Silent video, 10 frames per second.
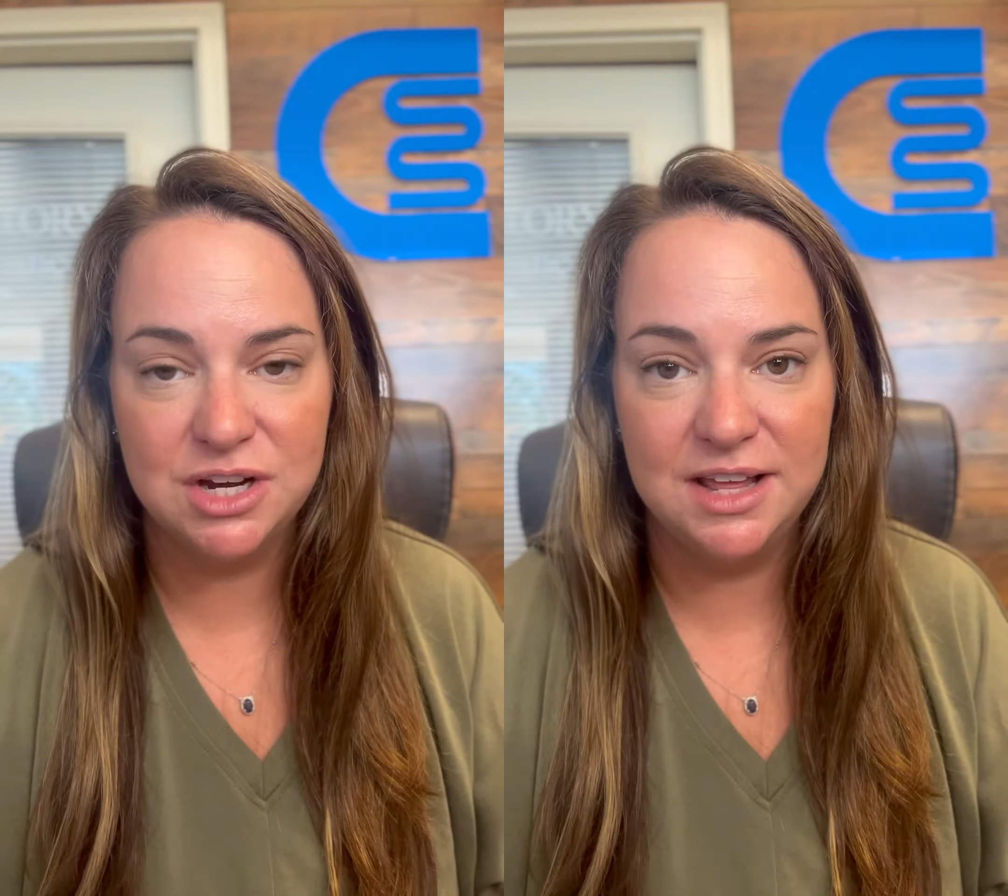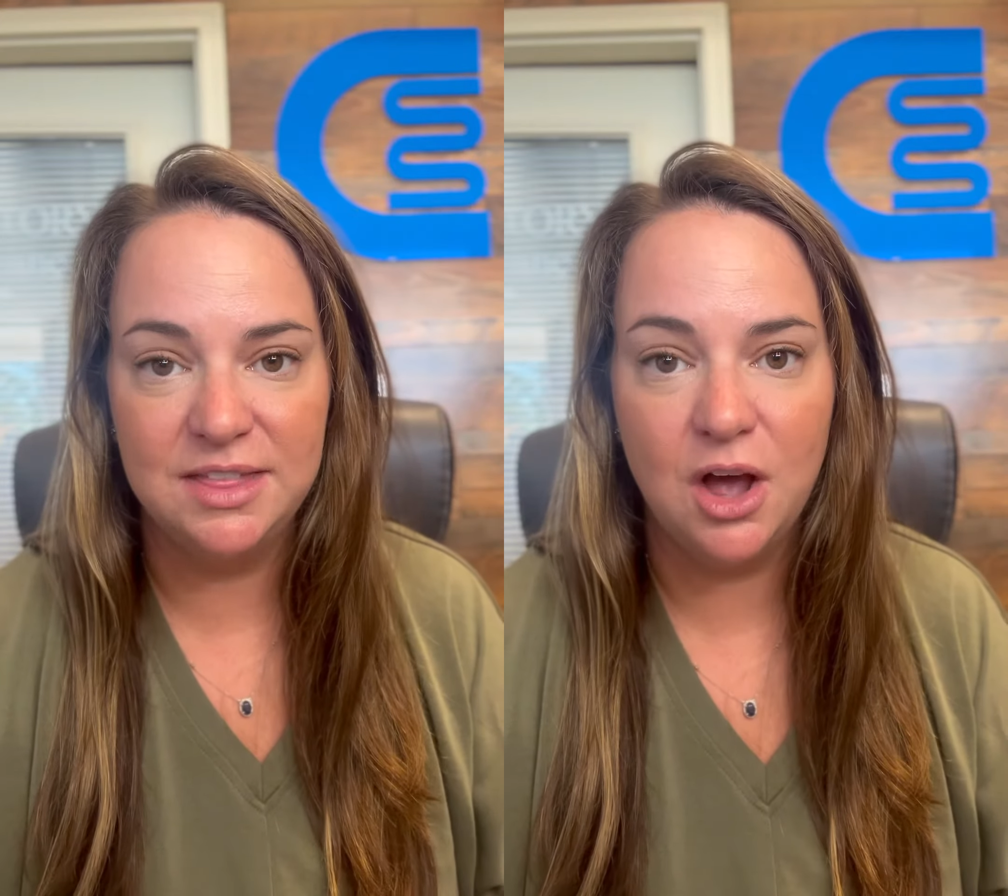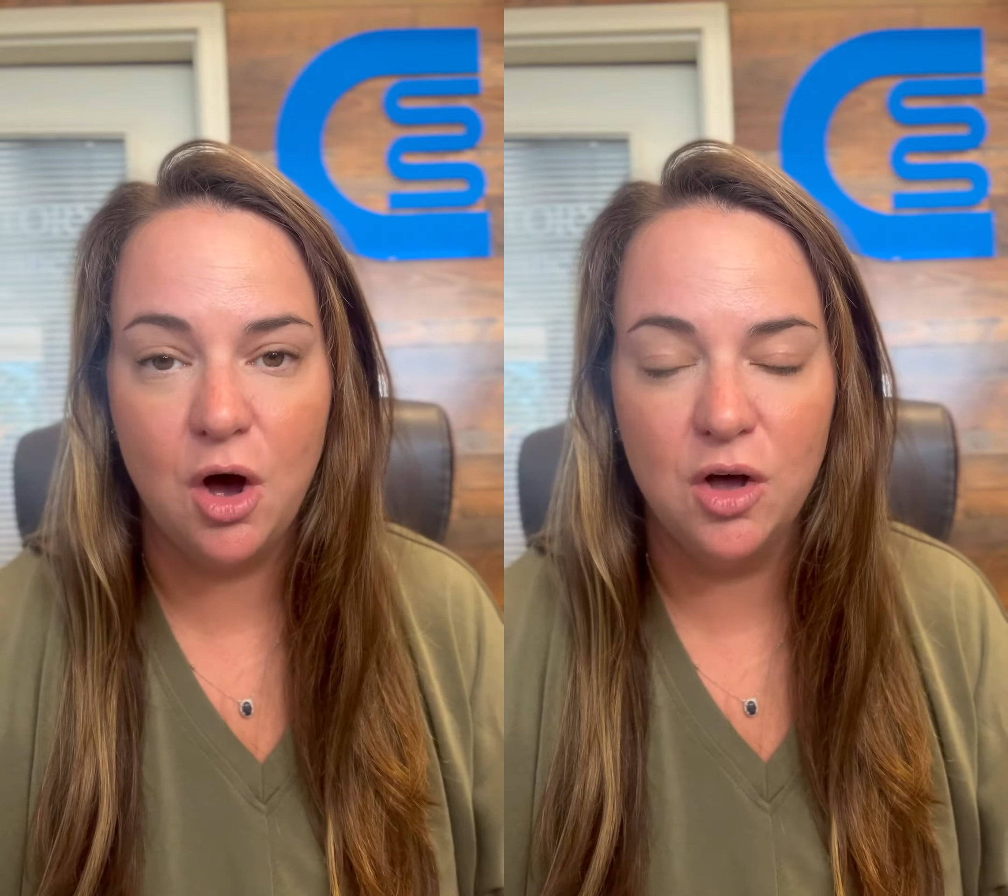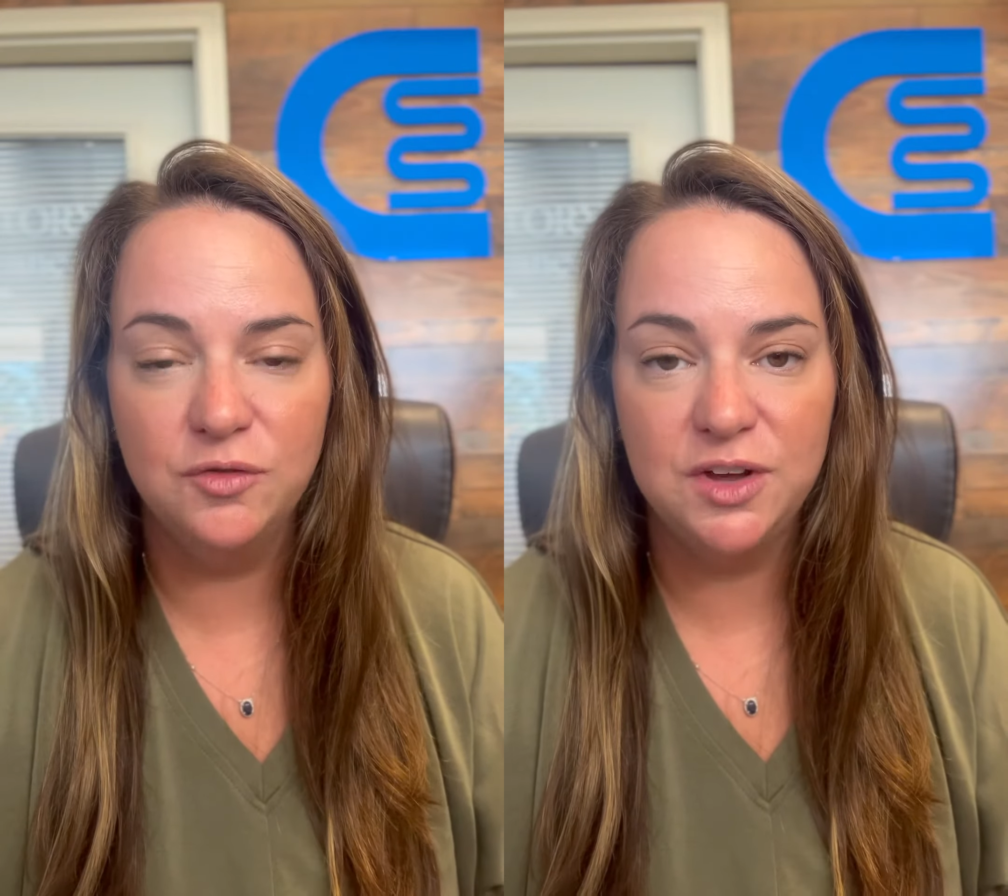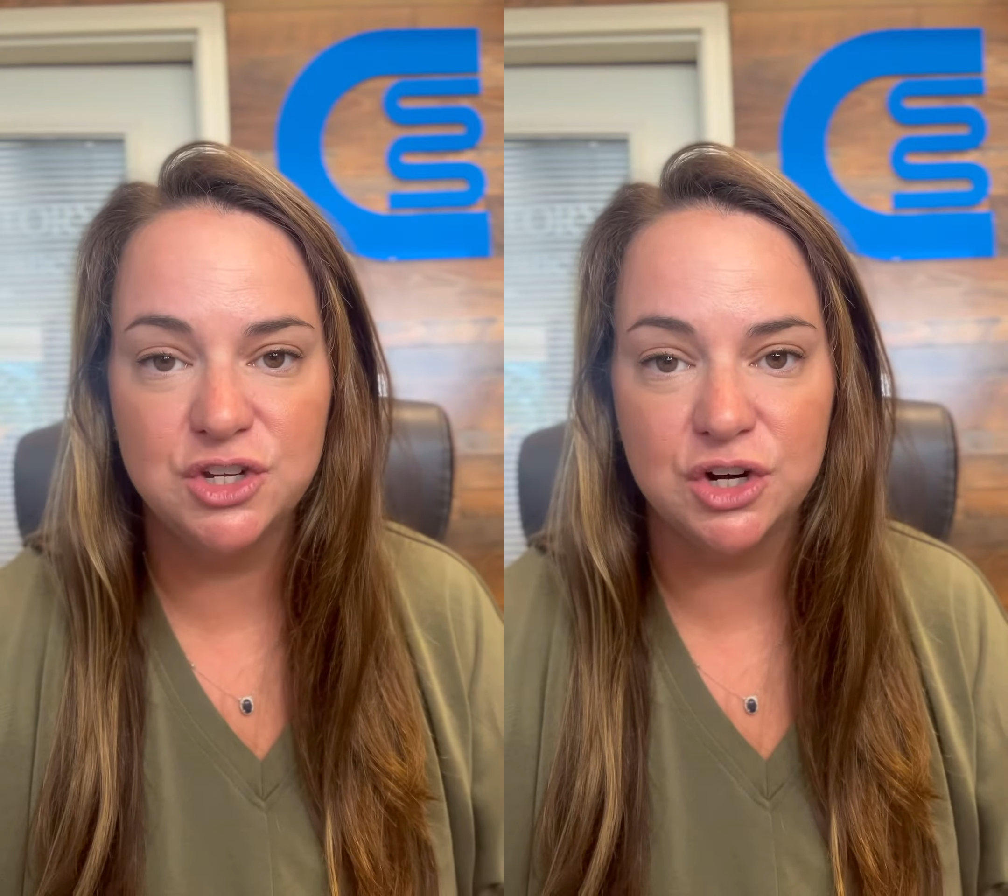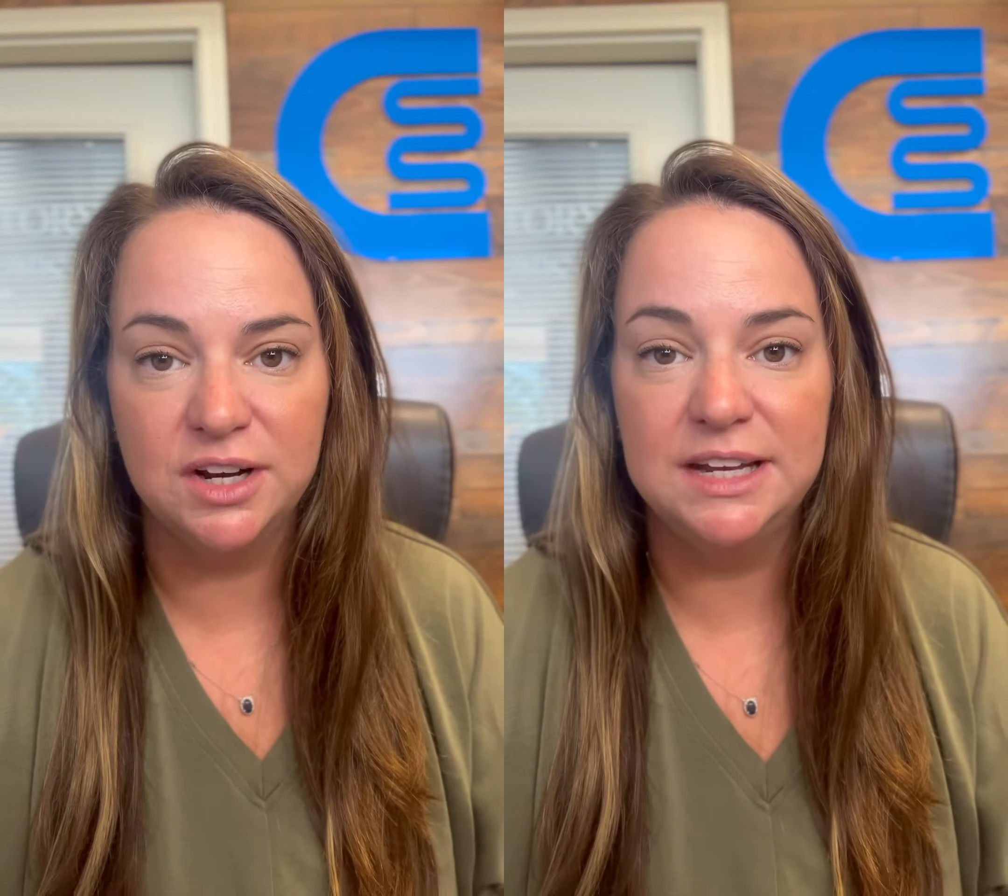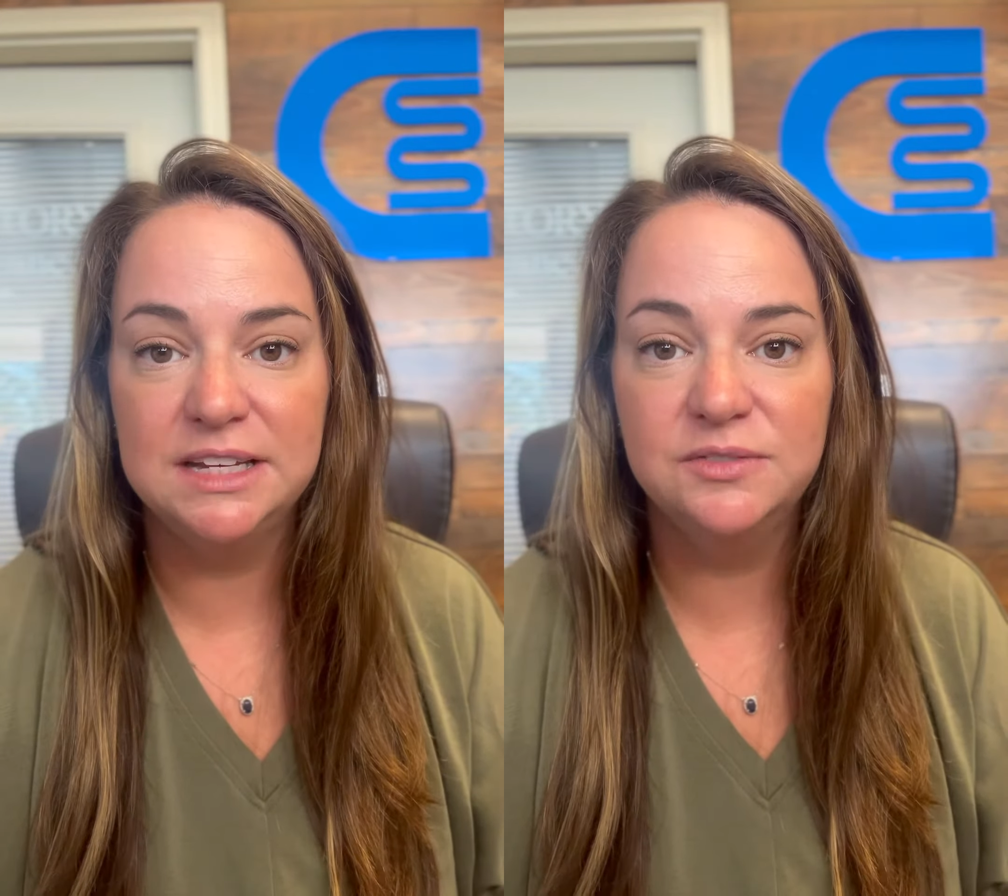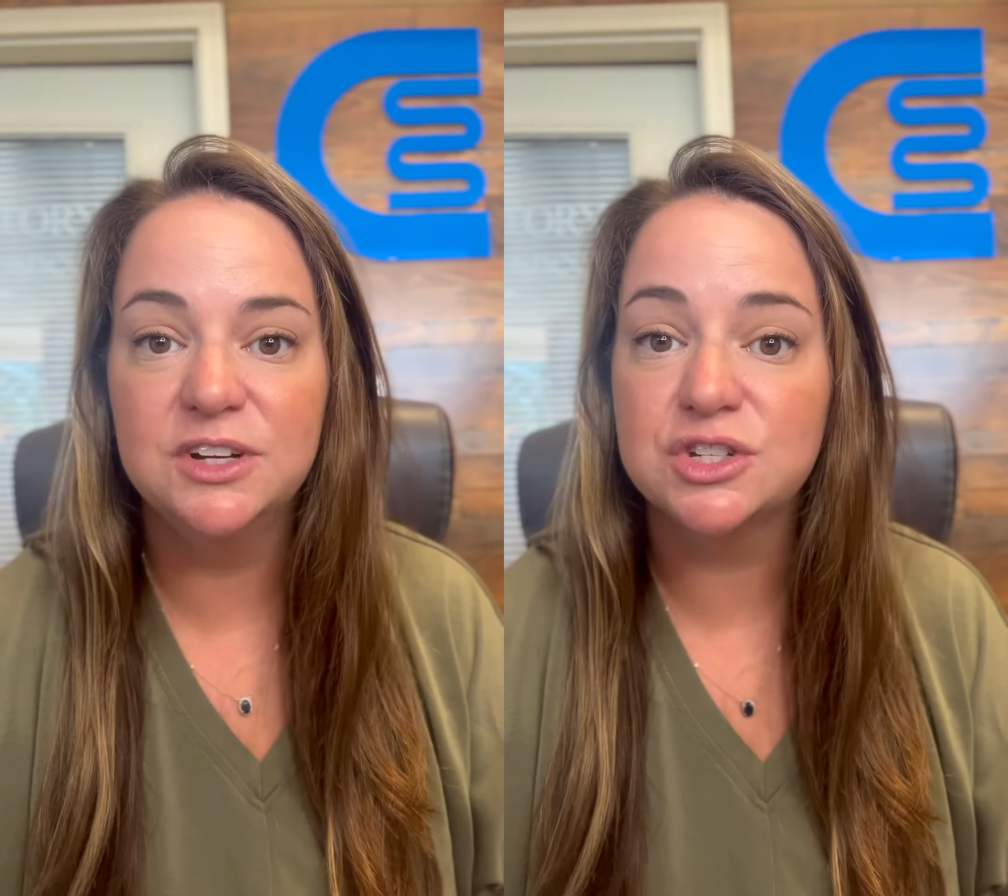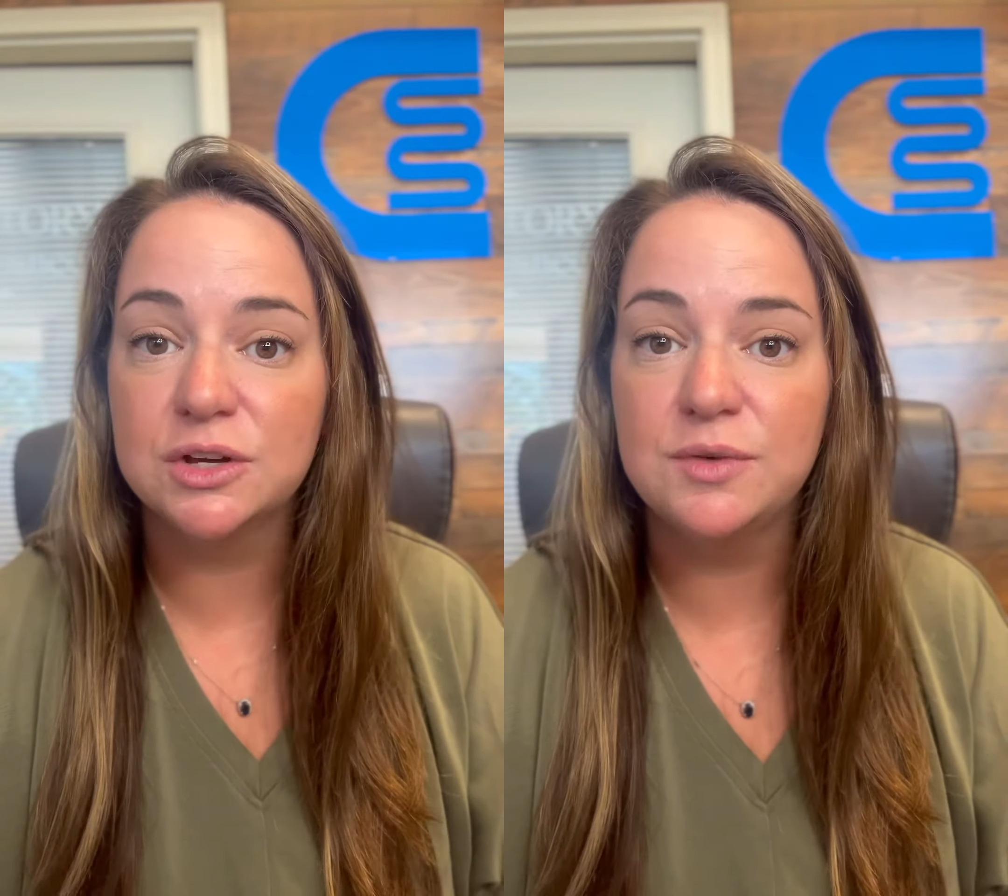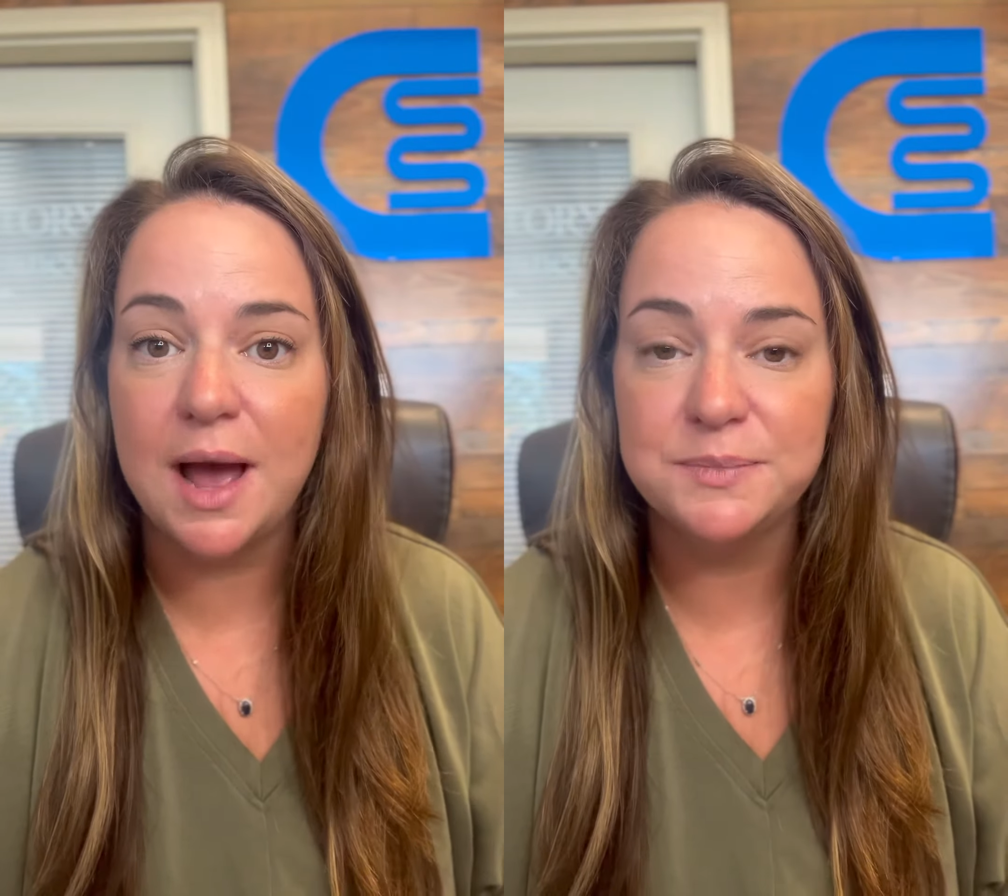and they all feature an
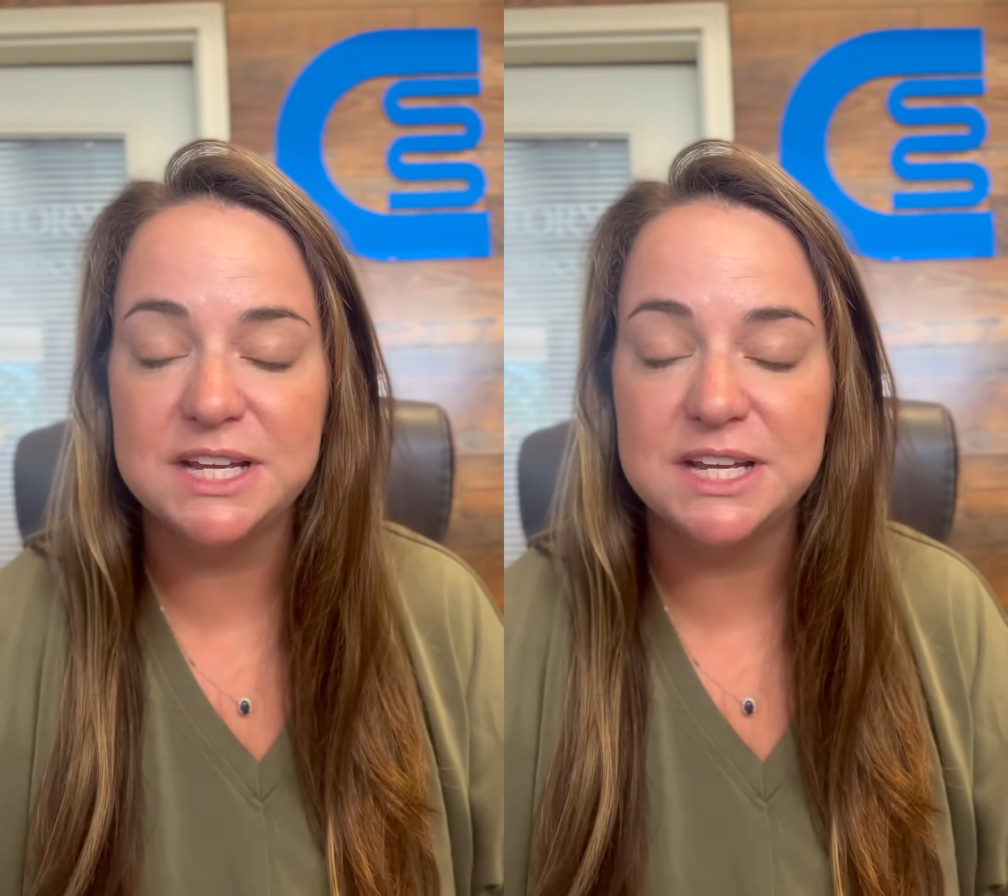individually wrapped